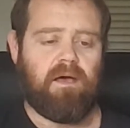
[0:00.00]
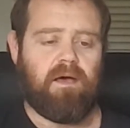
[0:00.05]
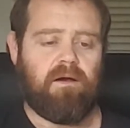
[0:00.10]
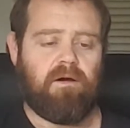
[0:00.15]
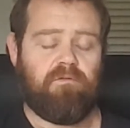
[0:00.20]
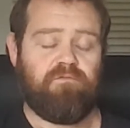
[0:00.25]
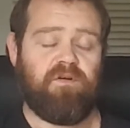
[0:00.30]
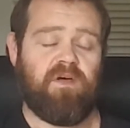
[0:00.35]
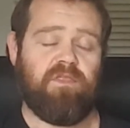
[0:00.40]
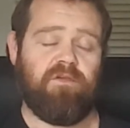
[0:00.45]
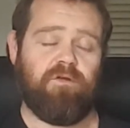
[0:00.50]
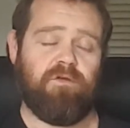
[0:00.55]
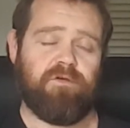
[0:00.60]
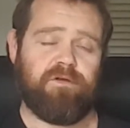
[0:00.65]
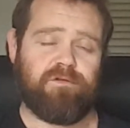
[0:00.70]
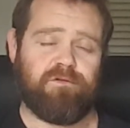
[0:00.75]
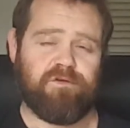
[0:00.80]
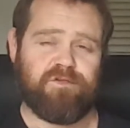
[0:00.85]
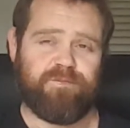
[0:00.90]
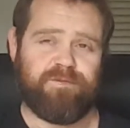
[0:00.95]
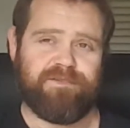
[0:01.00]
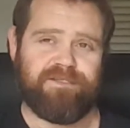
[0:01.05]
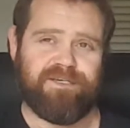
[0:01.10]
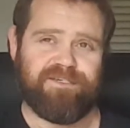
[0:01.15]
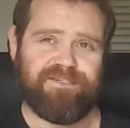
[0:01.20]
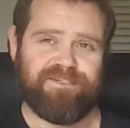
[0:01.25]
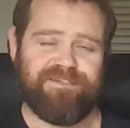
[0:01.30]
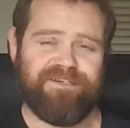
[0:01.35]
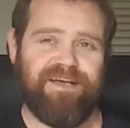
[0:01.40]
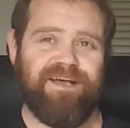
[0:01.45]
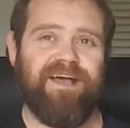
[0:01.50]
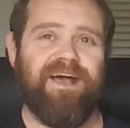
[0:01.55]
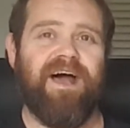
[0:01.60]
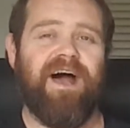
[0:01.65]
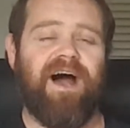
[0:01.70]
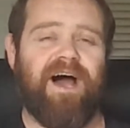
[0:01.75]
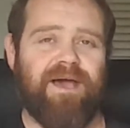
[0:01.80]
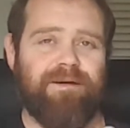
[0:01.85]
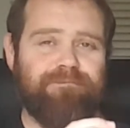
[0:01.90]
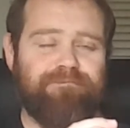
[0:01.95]
or rather not the closed position,
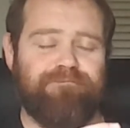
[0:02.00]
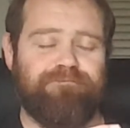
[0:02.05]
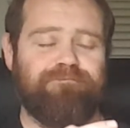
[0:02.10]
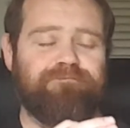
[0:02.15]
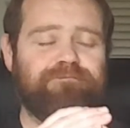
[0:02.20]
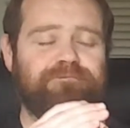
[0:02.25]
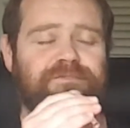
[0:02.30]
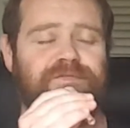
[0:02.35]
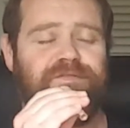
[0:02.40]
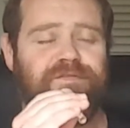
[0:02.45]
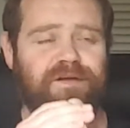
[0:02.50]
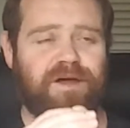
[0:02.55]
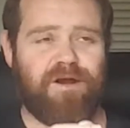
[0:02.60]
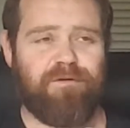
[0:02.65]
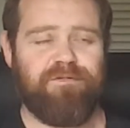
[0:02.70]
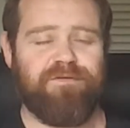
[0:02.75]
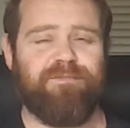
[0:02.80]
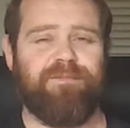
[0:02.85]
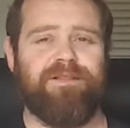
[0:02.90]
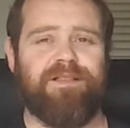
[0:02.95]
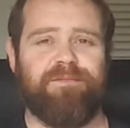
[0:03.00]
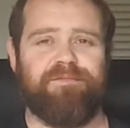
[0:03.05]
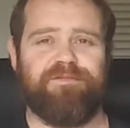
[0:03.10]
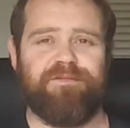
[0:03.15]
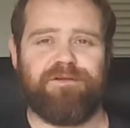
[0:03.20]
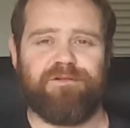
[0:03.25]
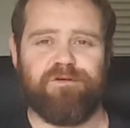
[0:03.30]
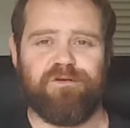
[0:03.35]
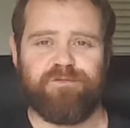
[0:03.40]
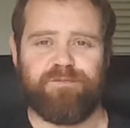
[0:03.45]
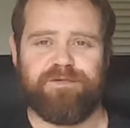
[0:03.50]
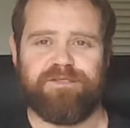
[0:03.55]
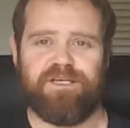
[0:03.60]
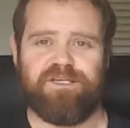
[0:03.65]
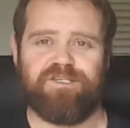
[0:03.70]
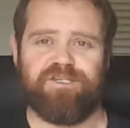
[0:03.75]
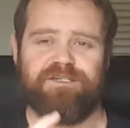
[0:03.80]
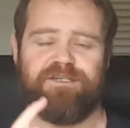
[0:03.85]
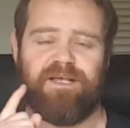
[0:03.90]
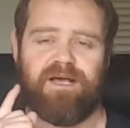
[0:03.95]
I start with my lips in the closed
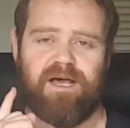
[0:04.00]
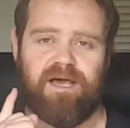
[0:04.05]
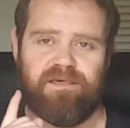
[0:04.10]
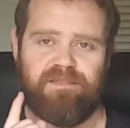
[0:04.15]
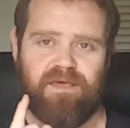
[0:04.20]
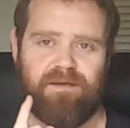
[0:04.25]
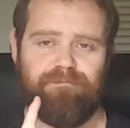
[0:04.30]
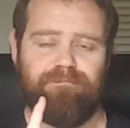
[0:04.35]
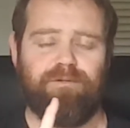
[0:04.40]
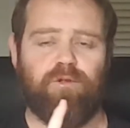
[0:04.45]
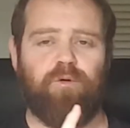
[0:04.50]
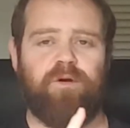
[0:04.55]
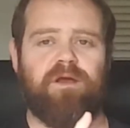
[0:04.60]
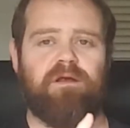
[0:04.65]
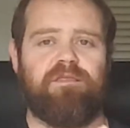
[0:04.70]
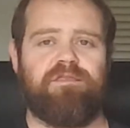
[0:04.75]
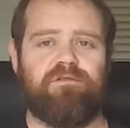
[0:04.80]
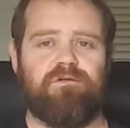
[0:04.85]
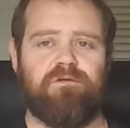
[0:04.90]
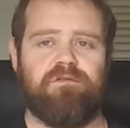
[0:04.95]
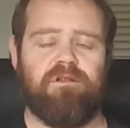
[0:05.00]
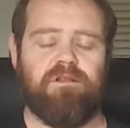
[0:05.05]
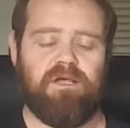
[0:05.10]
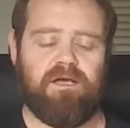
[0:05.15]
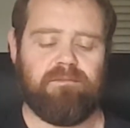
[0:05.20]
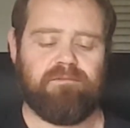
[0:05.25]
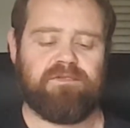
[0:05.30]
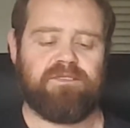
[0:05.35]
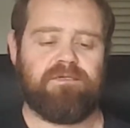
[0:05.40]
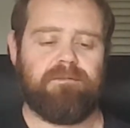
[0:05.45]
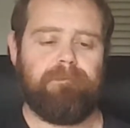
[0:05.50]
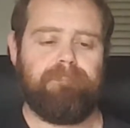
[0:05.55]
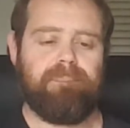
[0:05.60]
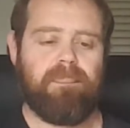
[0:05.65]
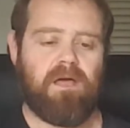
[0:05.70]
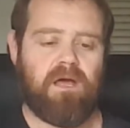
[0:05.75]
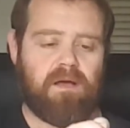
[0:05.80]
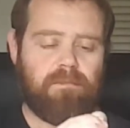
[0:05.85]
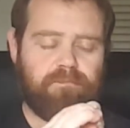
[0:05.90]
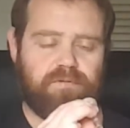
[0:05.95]
position, I then blow air through the lips,
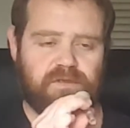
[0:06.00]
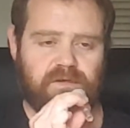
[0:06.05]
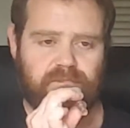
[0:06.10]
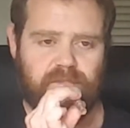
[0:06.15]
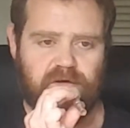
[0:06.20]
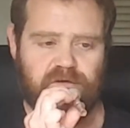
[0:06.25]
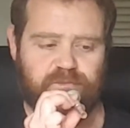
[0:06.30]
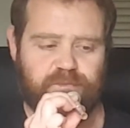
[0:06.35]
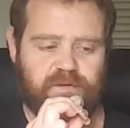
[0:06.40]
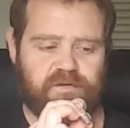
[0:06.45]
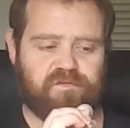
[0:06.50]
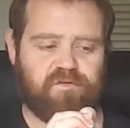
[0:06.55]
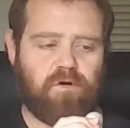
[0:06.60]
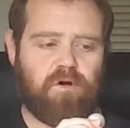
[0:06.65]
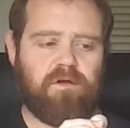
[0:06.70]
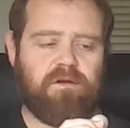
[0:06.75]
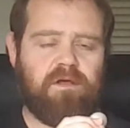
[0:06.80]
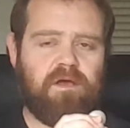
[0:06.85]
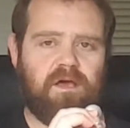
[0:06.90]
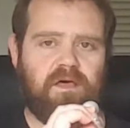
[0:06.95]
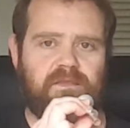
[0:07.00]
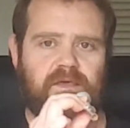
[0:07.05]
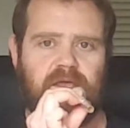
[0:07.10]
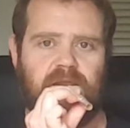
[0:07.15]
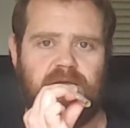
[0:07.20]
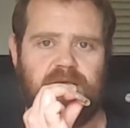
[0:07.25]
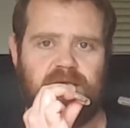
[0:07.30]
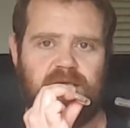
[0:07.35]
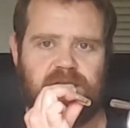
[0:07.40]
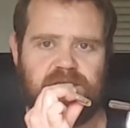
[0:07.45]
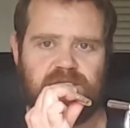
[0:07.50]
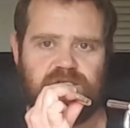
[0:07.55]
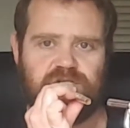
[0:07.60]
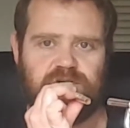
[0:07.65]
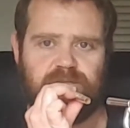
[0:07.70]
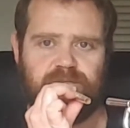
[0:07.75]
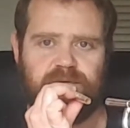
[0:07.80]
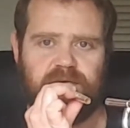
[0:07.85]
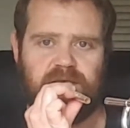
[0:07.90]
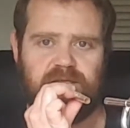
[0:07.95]
put the mouthpiece on, and then I engage the
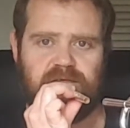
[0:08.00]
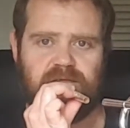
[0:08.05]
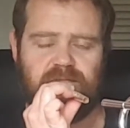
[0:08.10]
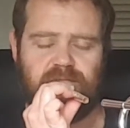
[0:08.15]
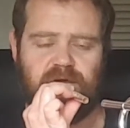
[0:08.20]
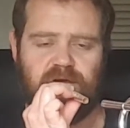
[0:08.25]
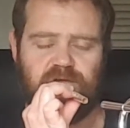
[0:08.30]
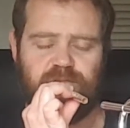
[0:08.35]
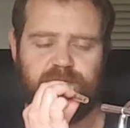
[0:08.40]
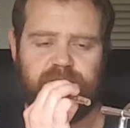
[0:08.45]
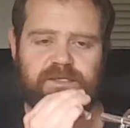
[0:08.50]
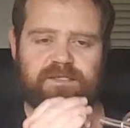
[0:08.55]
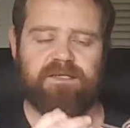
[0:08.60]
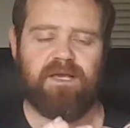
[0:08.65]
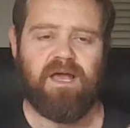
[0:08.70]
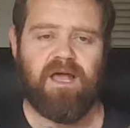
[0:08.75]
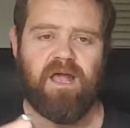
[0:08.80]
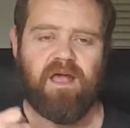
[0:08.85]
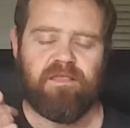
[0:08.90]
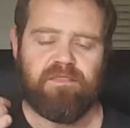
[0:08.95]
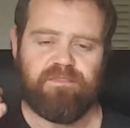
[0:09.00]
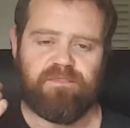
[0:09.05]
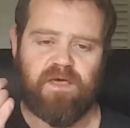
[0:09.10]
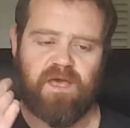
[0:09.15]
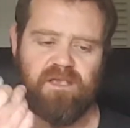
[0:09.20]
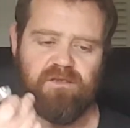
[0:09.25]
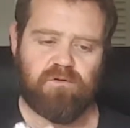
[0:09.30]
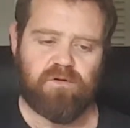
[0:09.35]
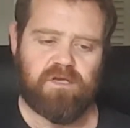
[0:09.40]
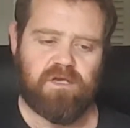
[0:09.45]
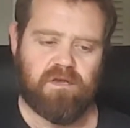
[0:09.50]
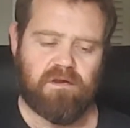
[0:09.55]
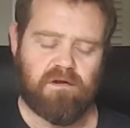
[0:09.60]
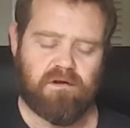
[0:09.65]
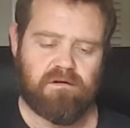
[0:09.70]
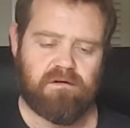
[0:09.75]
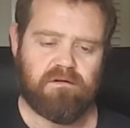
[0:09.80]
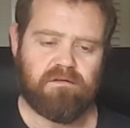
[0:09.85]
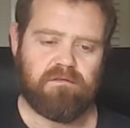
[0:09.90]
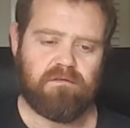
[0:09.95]
trumpet into the mouthpiece. Then you'll
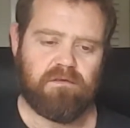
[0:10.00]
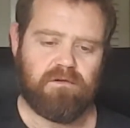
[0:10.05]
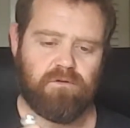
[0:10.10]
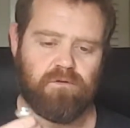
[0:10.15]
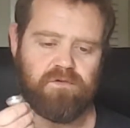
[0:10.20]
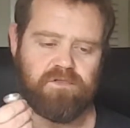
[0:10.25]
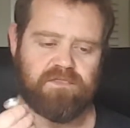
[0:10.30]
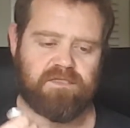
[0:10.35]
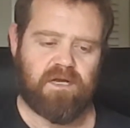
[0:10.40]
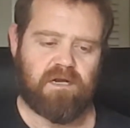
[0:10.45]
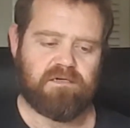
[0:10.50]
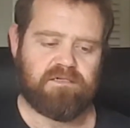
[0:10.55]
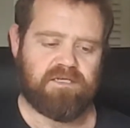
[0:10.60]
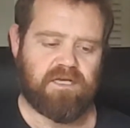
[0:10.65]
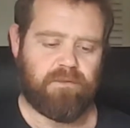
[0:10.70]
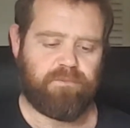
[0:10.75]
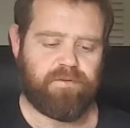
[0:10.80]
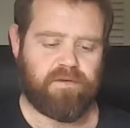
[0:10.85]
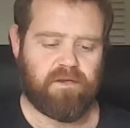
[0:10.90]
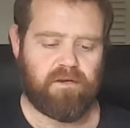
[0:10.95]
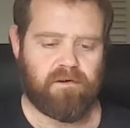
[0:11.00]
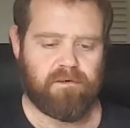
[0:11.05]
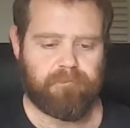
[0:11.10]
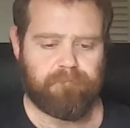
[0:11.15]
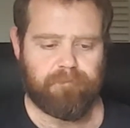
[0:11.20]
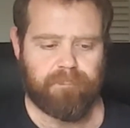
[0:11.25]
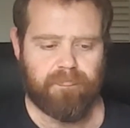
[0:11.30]
hear the notes start to appear.